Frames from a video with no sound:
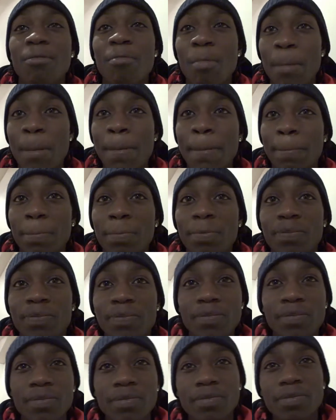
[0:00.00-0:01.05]
Yeah, tell me a
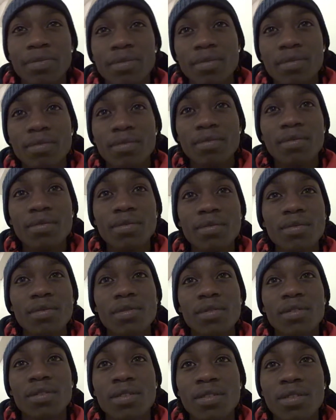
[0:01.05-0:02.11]
bit about your background. You've got a
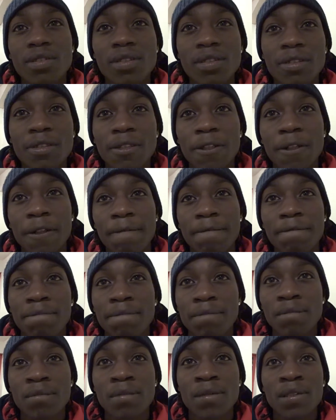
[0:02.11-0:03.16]
few non-league clubs, haven't
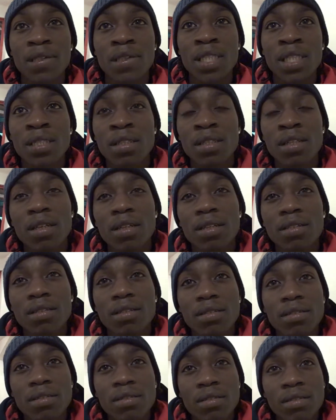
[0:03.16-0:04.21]
you? And uh, where, where, did you
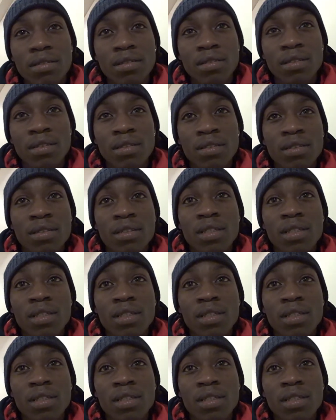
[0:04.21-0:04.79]
actually start out?